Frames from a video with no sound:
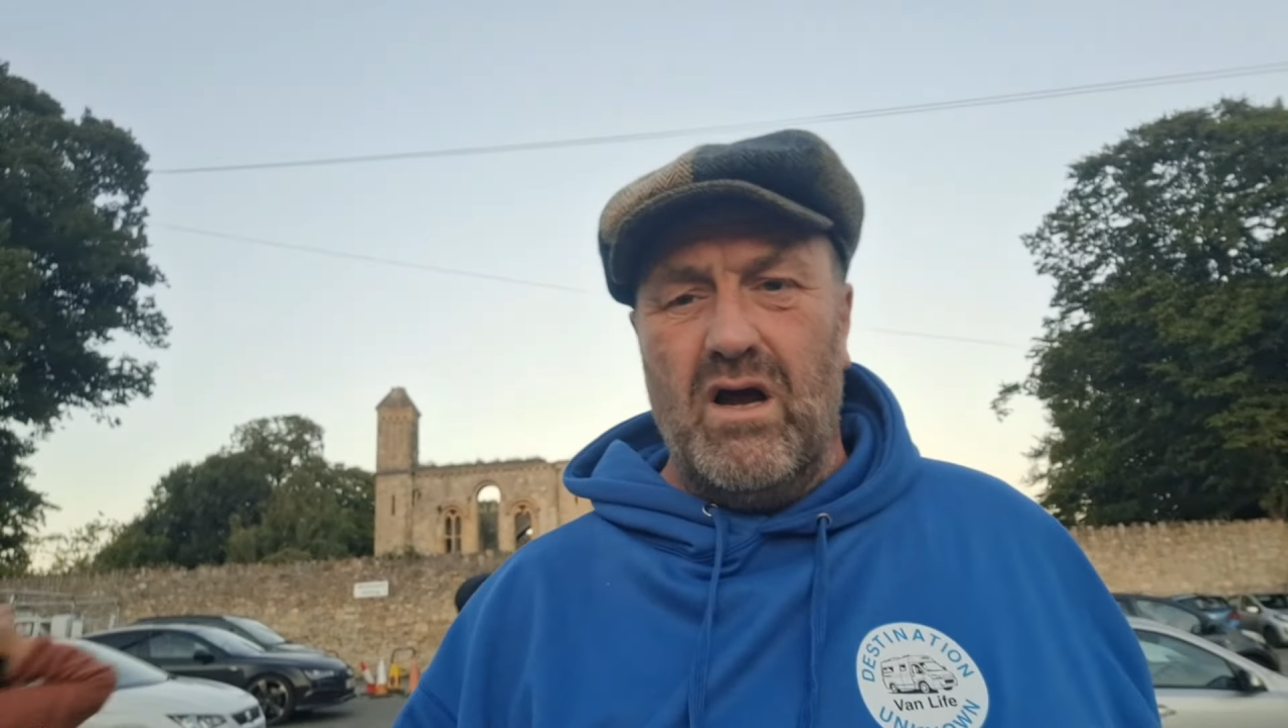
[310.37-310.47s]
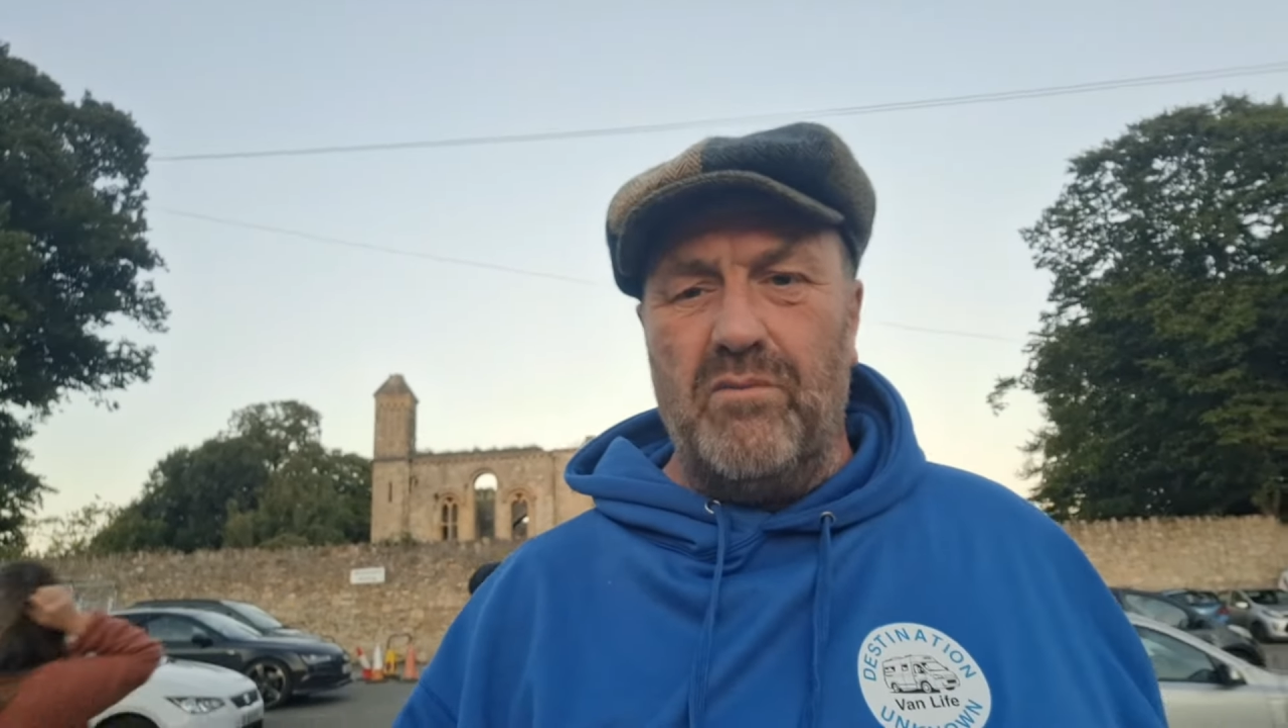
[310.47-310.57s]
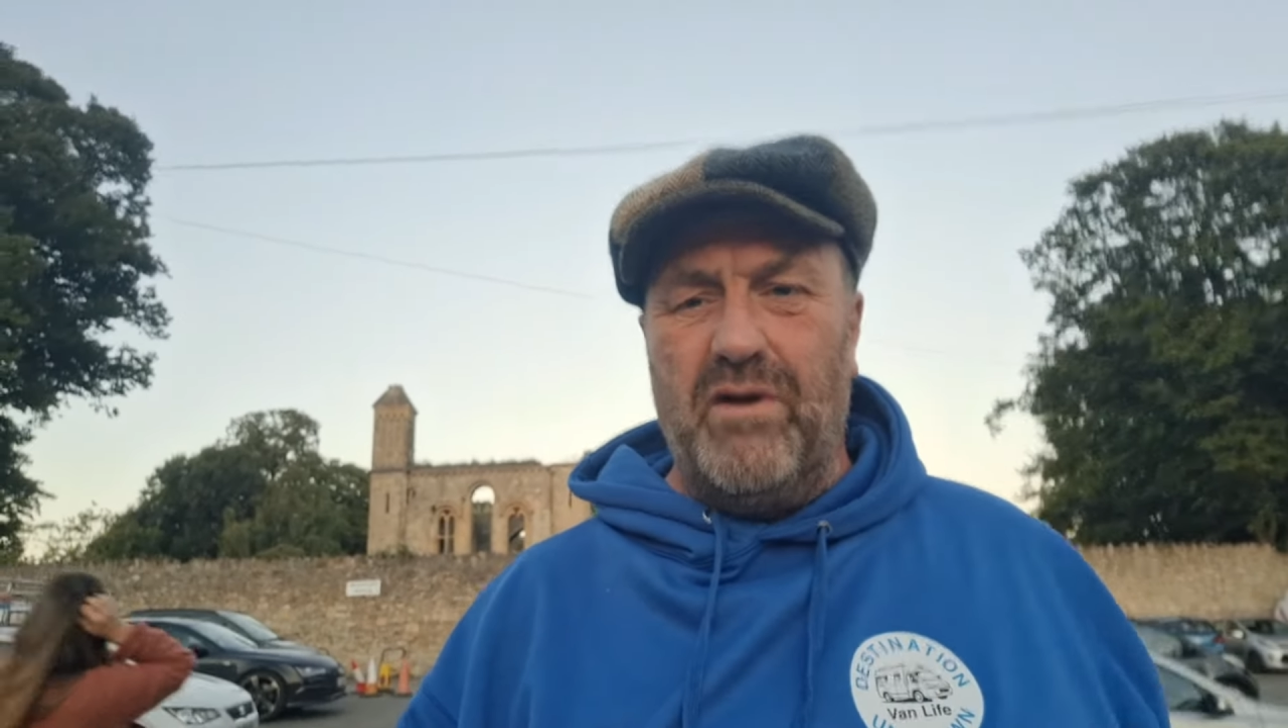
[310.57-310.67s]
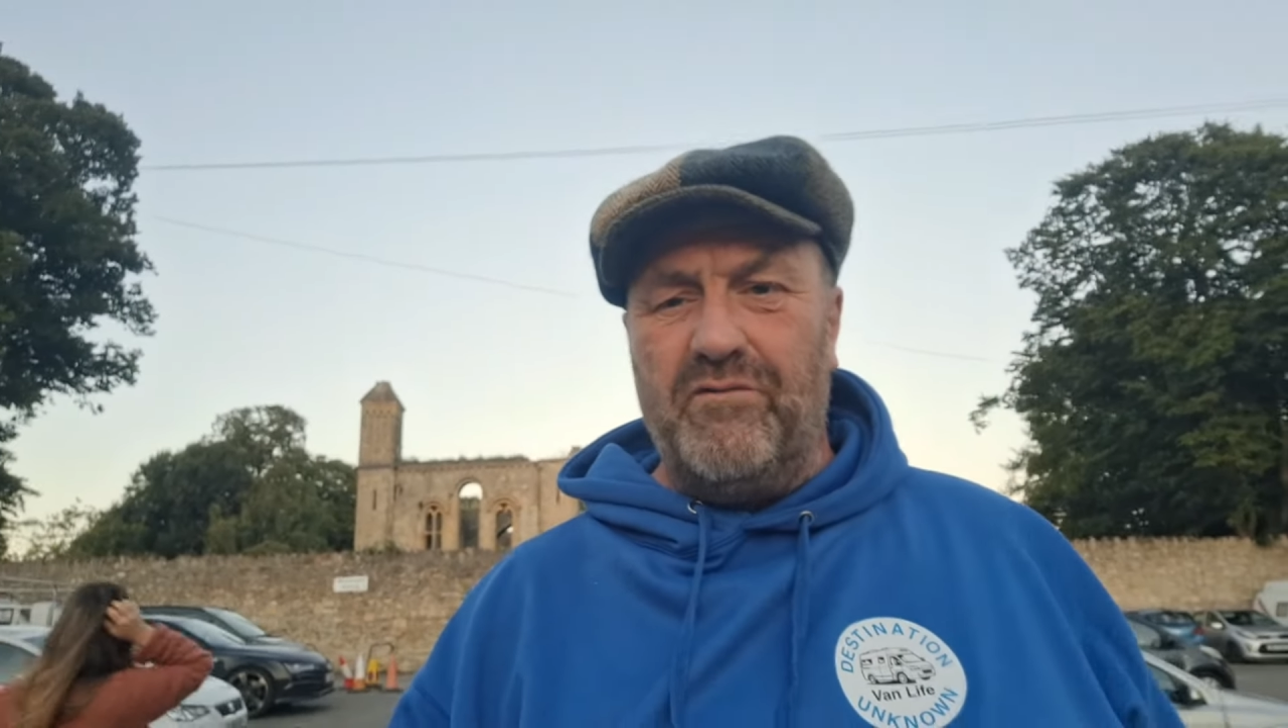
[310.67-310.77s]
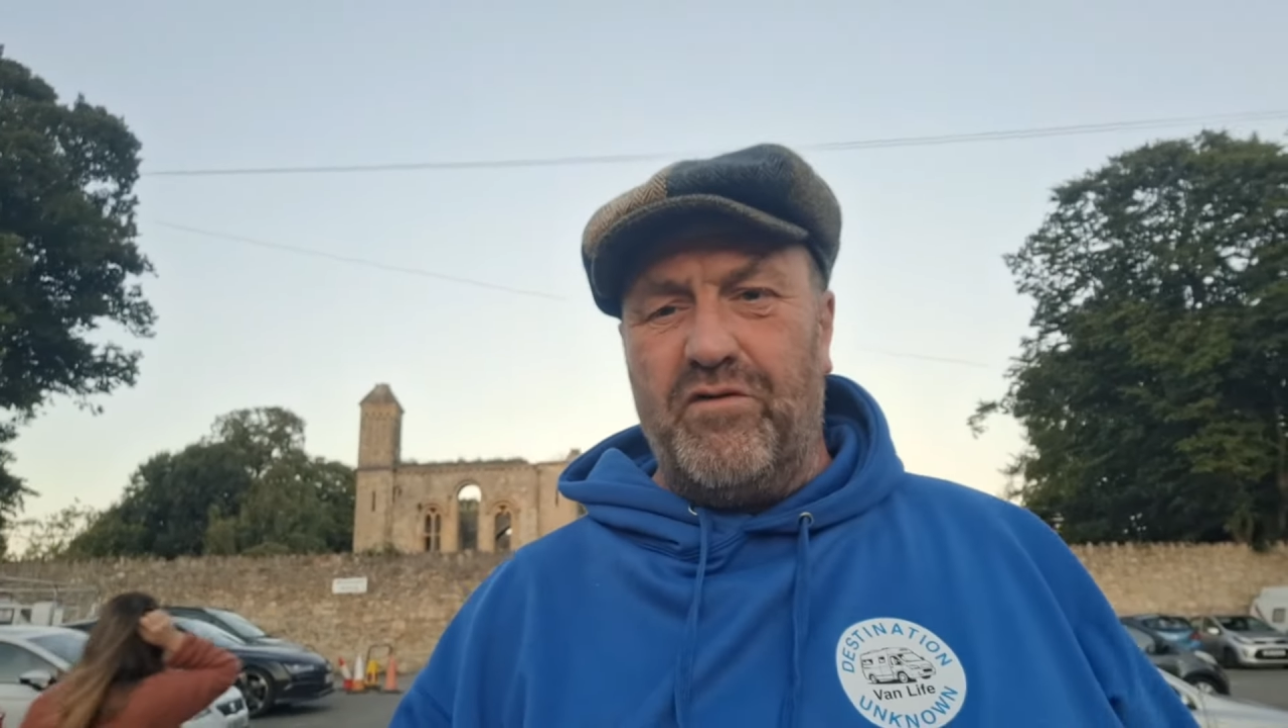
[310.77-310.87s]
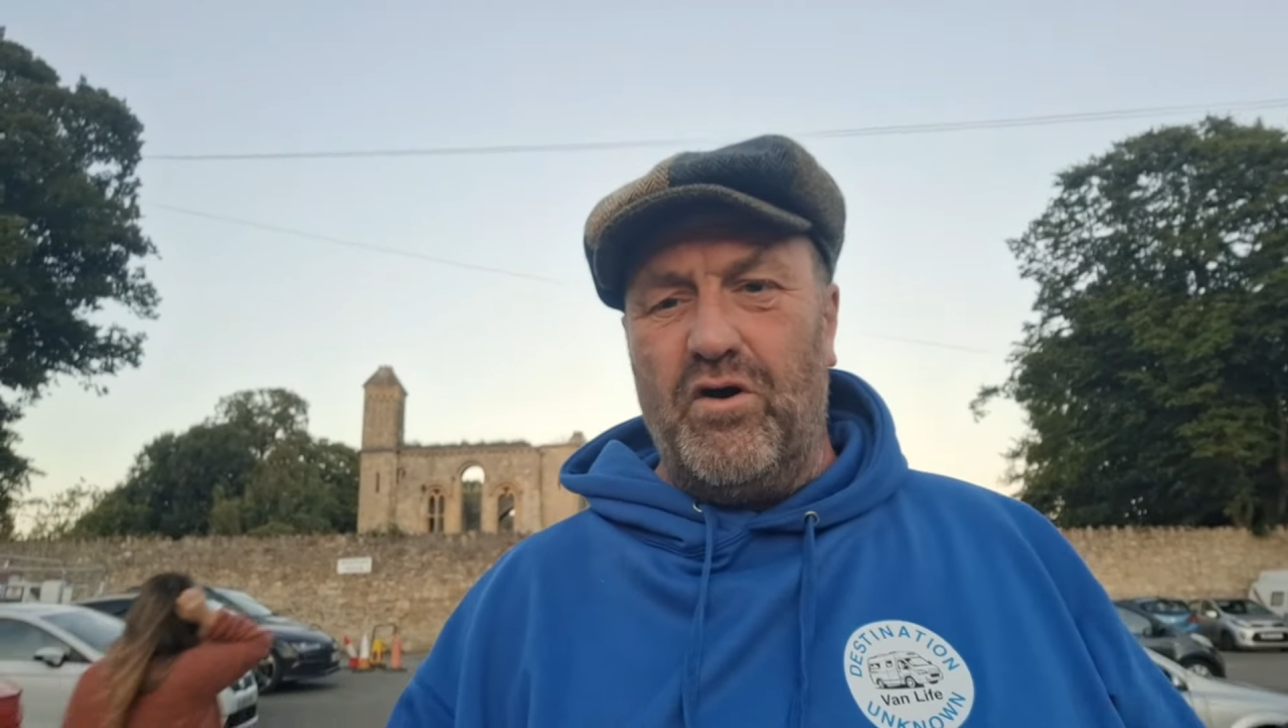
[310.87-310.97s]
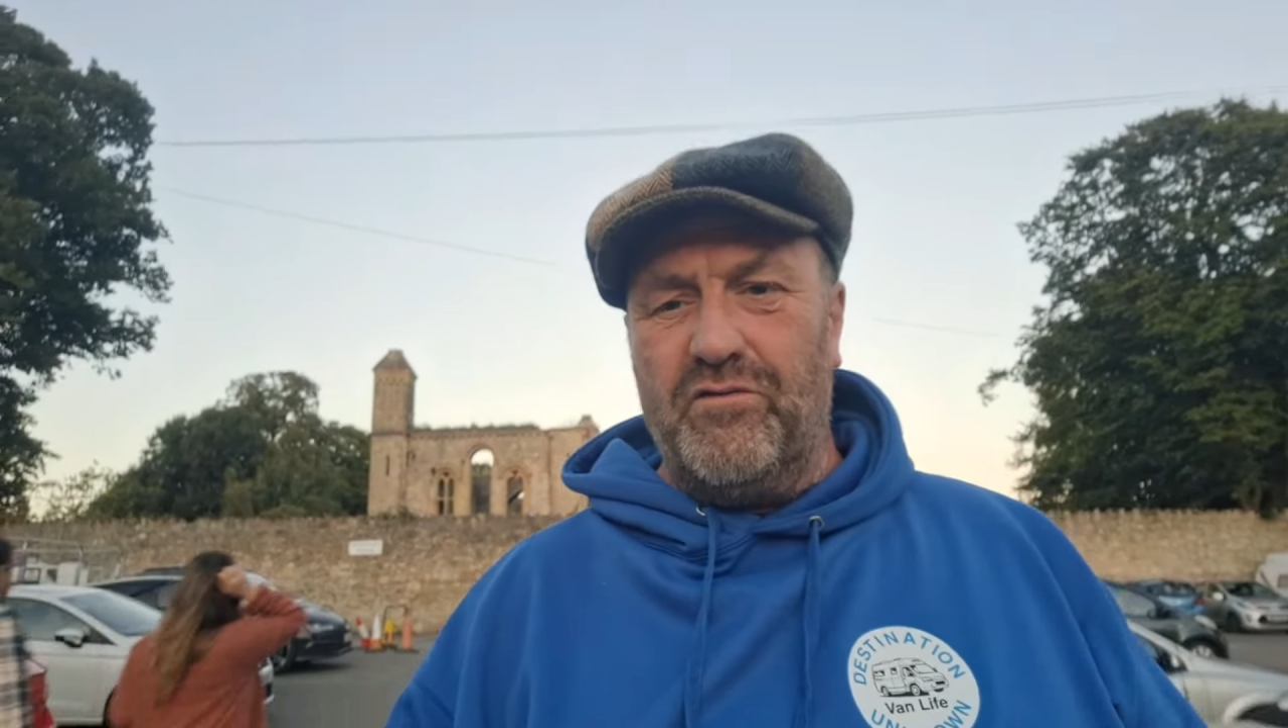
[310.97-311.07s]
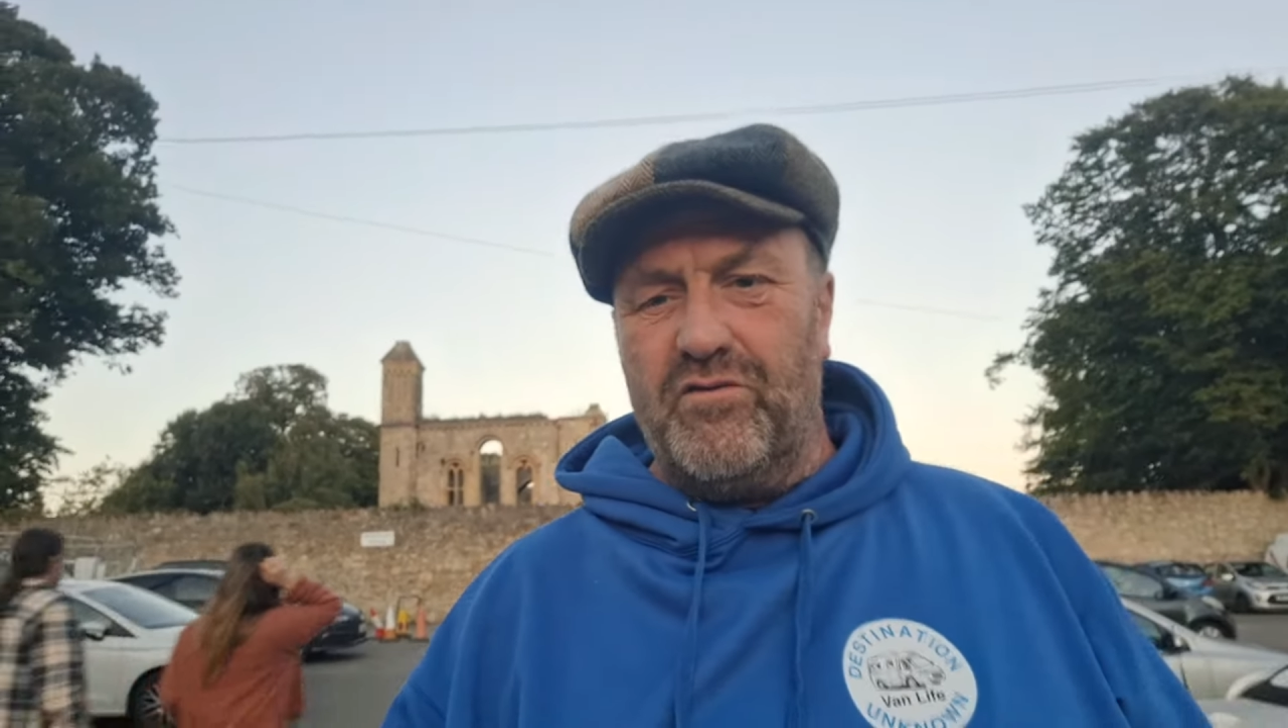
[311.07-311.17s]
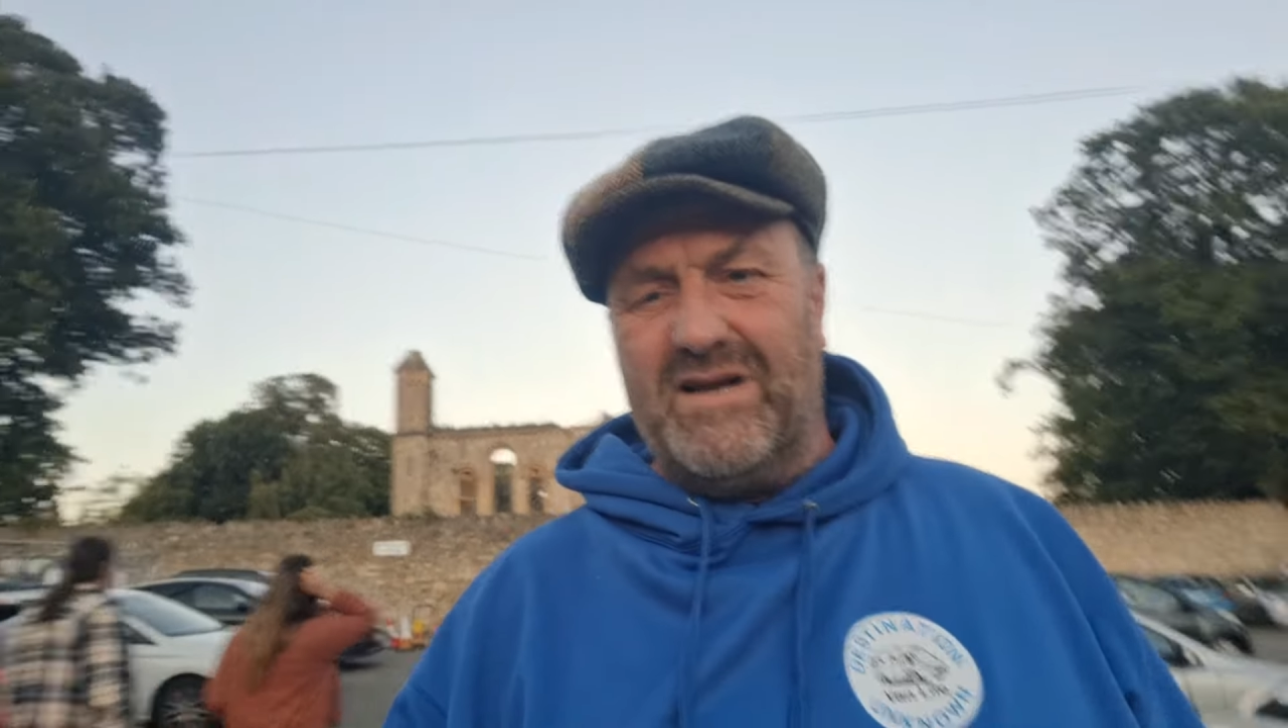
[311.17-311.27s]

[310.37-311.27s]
a bit further